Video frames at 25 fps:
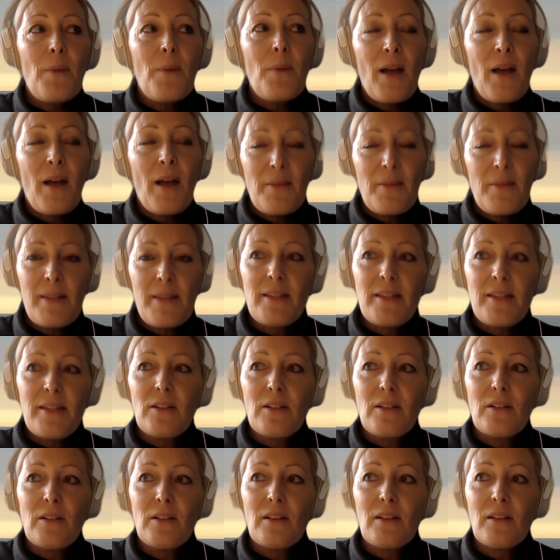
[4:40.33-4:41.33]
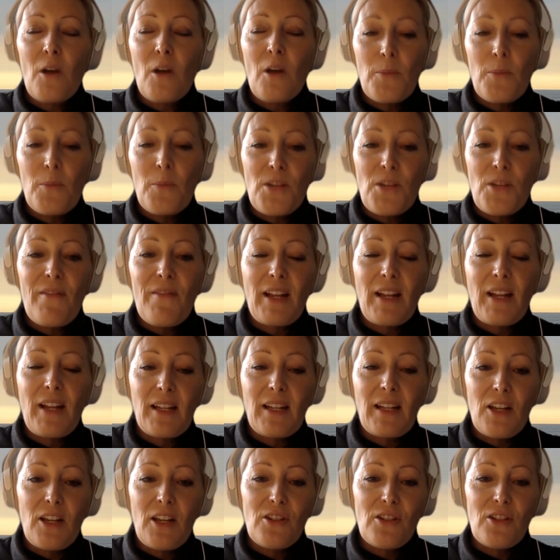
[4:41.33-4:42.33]
biomedical object
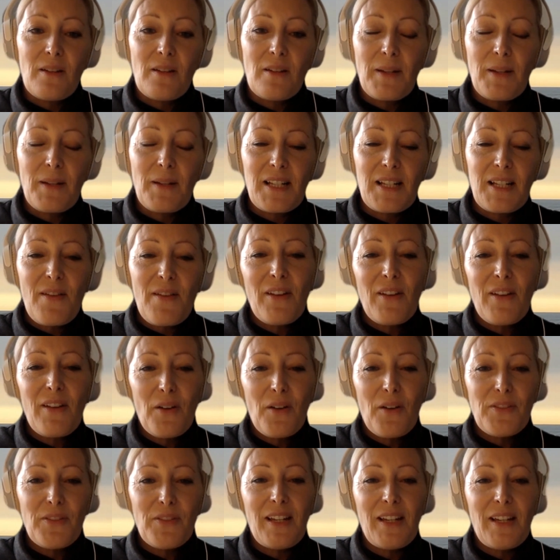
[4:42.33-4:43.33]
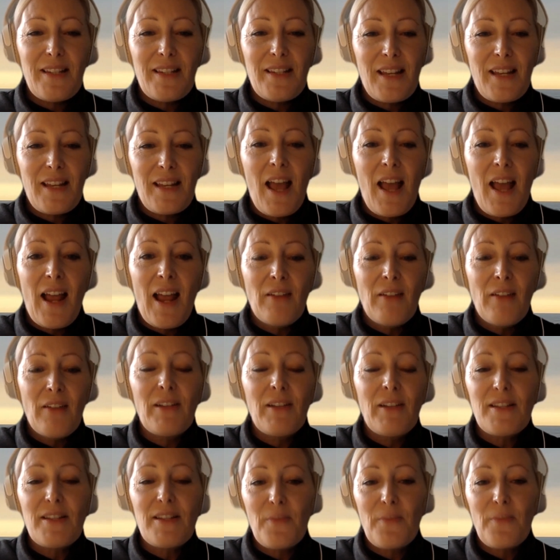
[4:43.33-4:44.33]
recognition, because very often it's in
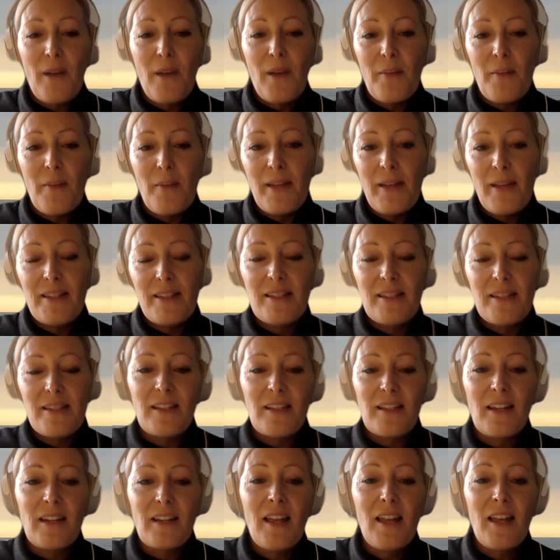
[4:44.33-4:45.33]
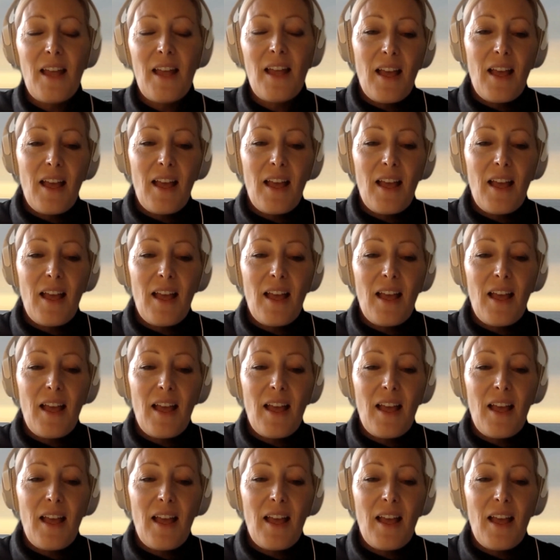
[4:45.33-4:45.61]
areas of biomedicine